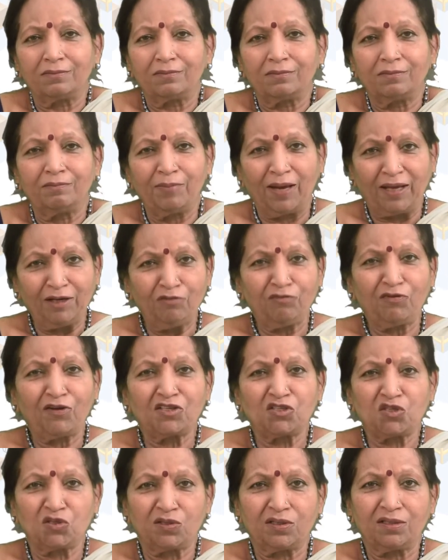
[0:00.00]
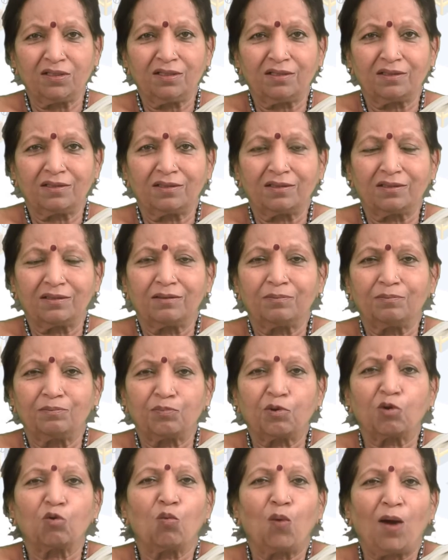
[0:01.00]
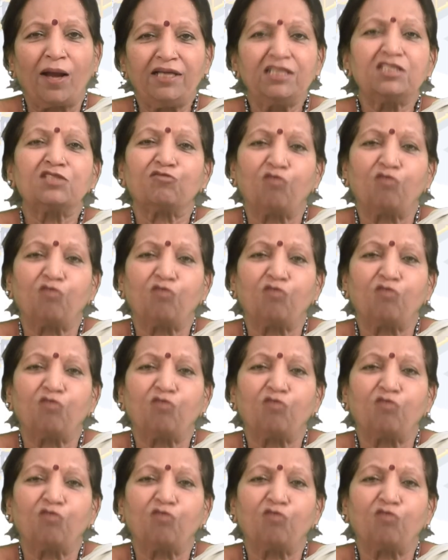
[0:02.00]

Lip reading: manufacturer provides